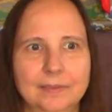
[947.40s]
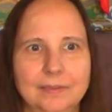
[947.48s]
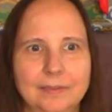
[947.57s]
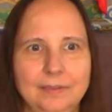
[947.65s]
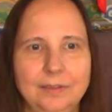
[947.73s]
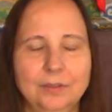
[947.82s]

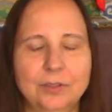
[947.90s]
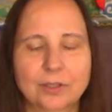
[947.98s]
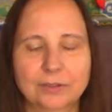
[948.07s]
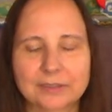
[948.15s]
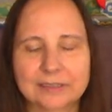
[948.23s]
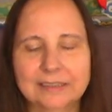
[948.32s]
You
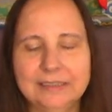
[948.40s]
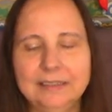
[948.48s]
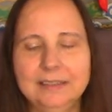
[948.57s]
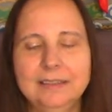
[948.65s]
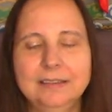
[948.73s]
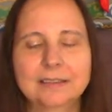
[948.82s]
start to see
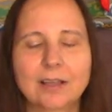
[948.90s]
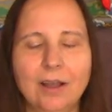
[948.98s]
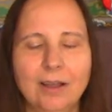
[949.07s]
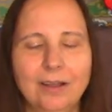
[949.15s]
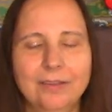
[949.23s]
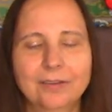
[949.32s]
these
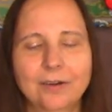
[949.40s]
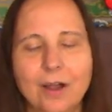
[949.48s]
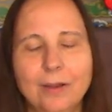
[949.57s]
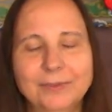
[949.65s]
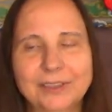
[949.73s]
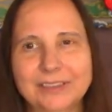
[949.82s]
other
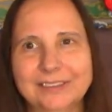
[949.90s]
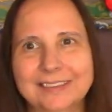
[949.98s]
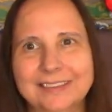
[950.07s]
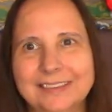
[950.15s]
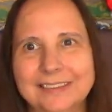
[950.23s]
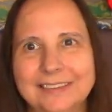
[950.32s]
options